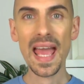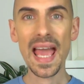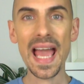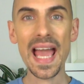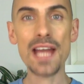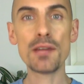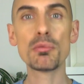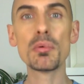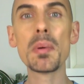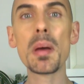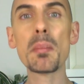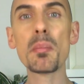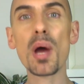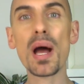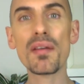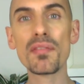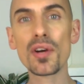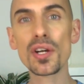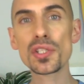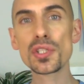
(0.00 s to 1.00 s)
And remember,
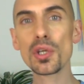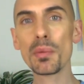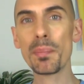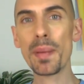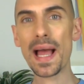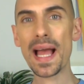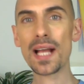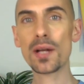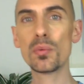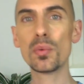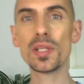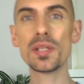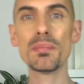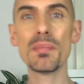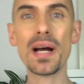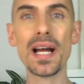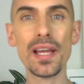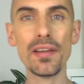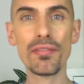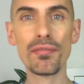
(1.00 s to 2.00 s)
I've got your back with
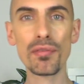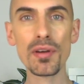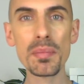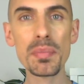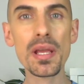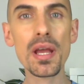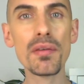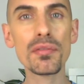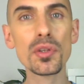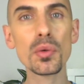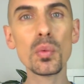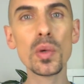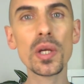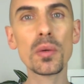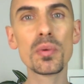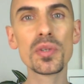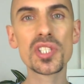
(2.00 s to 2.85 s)
my freebie of the week,